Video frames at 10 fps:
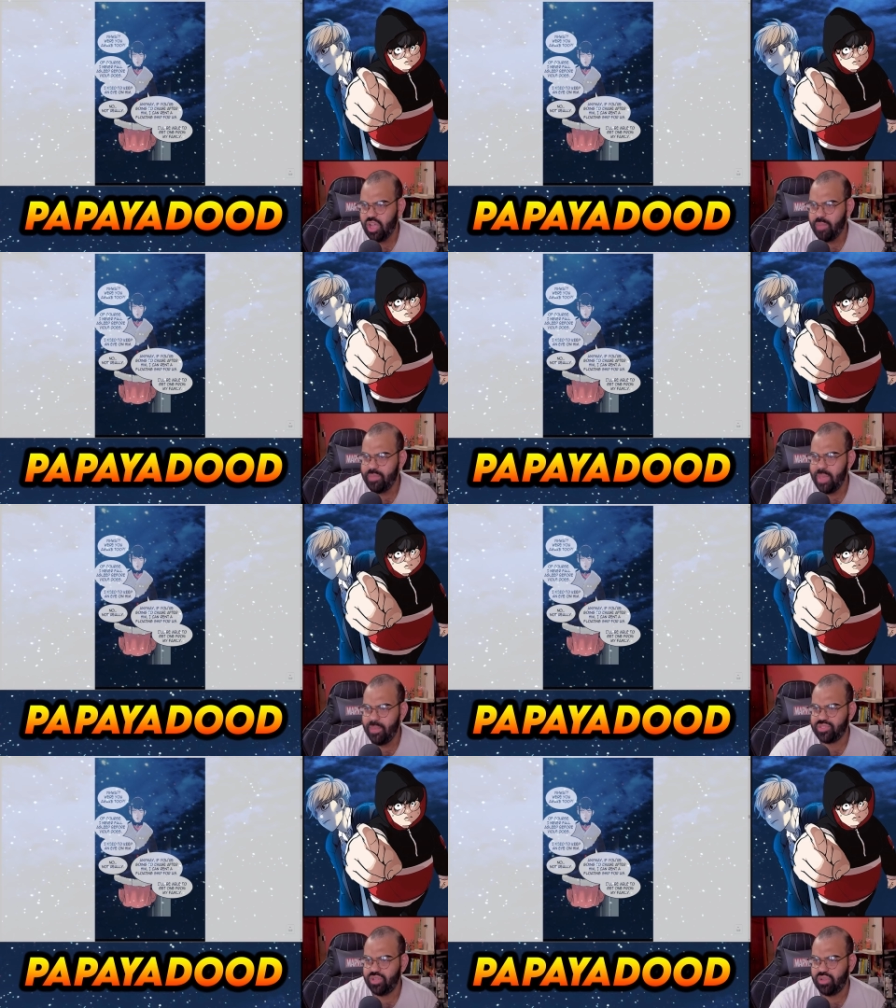I'll be
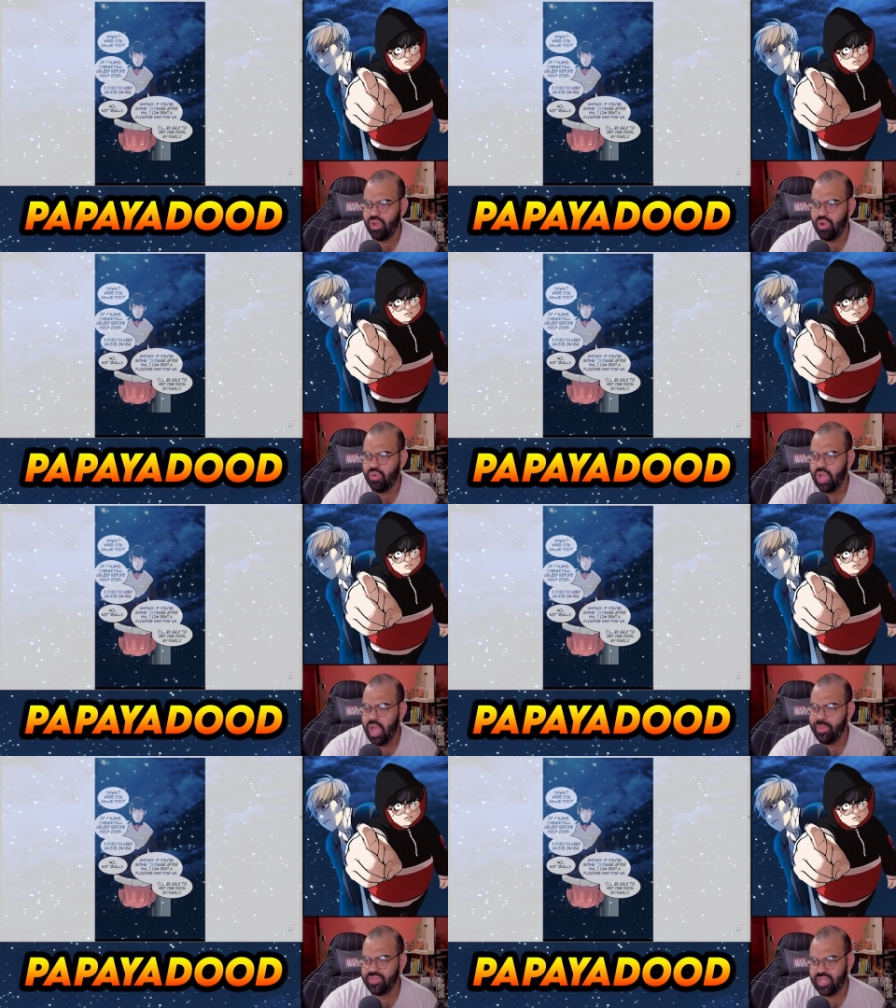able to go.
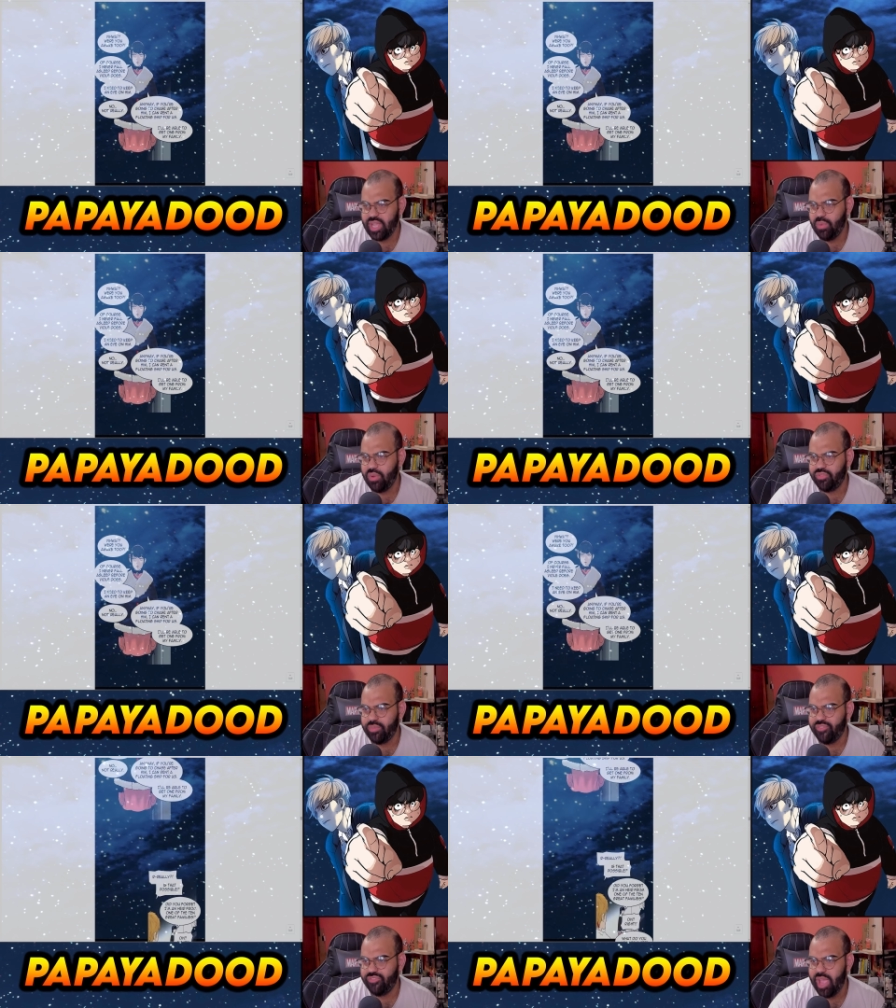I'll be able to get one for
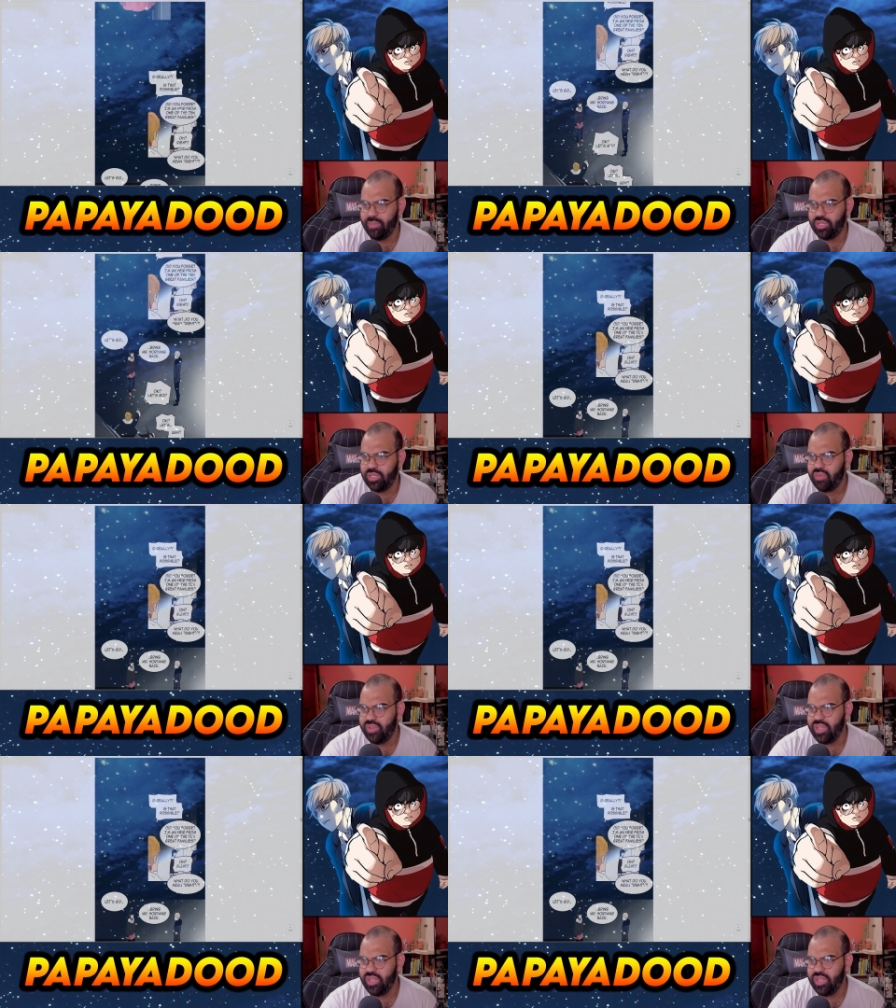my family.